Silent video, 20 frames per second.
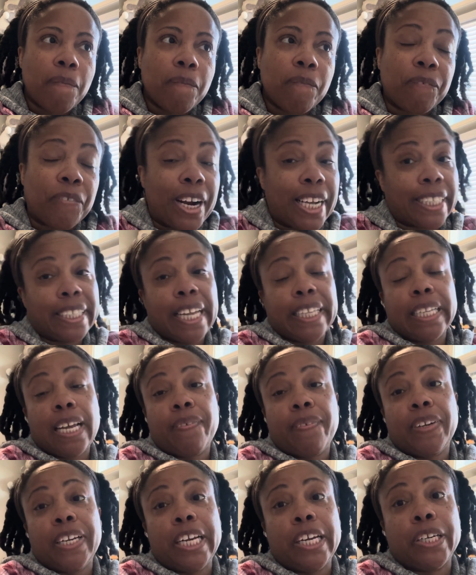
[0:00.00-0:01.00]
frankly, I
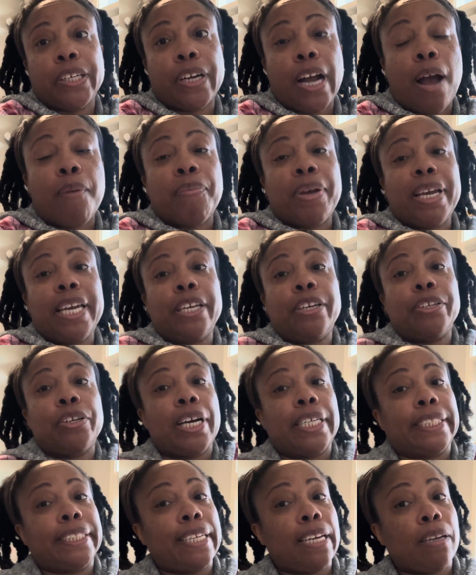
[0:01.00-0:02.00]
love it here. I mean, you don't
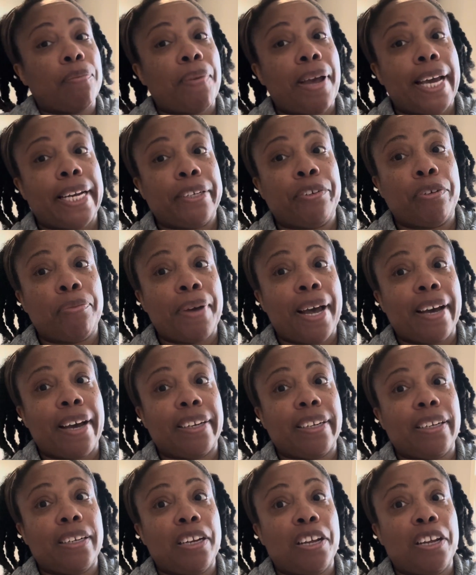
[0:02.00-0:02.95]
have to take my attitude about it,